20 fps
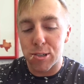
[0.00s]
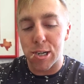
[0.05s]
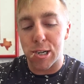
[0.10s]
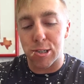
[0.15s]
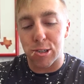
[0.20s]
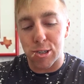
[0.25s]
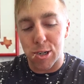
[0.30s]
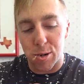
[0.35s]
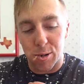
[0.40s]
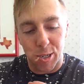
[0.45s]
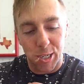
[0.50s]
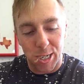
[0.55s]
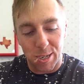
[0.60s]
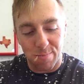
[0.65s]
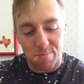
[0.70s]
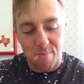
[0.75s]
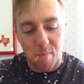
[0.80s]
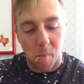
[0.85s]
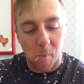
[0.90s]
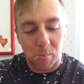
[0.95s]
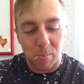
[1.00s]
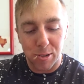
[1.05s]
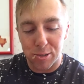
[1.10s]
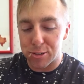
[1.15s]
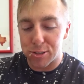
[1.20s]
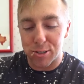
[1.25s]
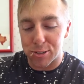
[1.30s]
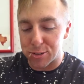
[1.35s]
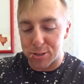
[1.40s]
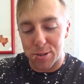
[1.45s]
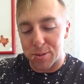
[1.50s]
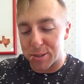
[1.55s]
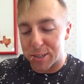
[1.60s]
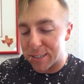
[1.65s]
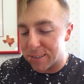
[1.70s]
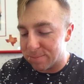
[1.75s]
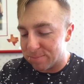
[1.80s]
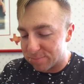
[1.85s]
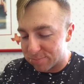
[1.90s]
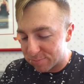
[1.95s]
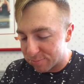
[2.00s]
it's so good. It's still so good.